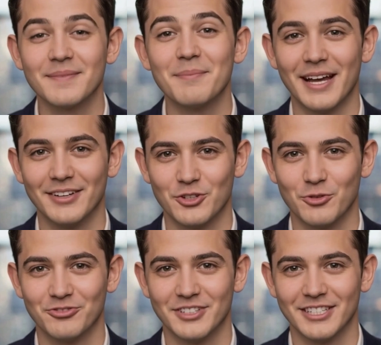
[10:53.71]
Pay the new
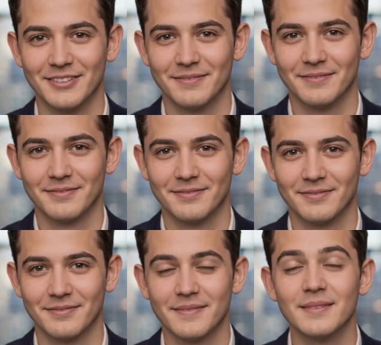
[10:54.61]
fee.
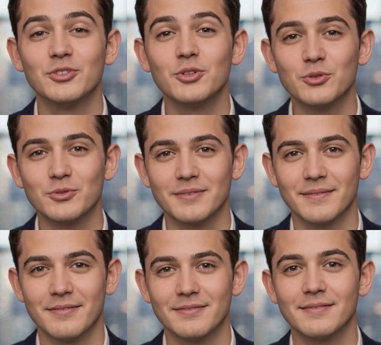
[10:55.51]
2.
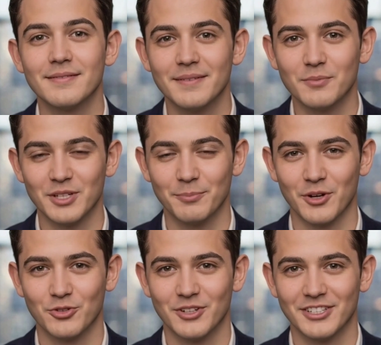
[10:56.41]

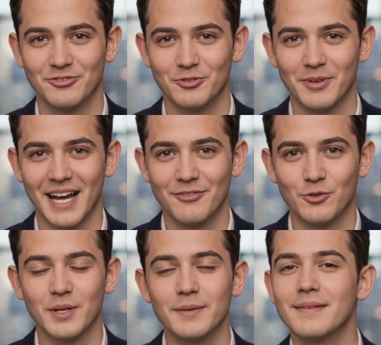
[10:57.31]
Rebuild on a different
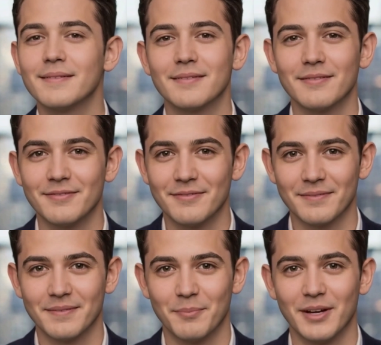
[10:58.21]
platform.
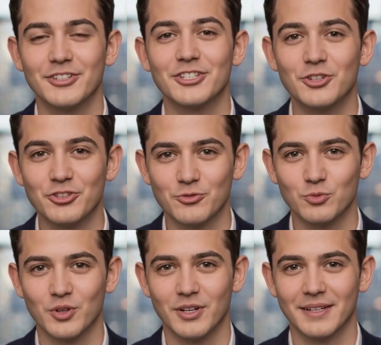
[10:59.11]
Months, years of
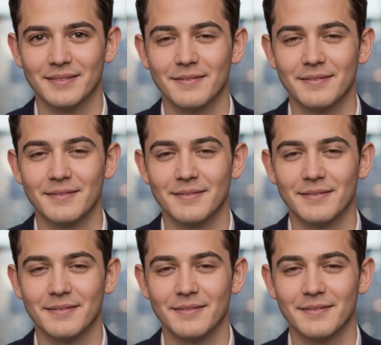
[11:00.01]
work.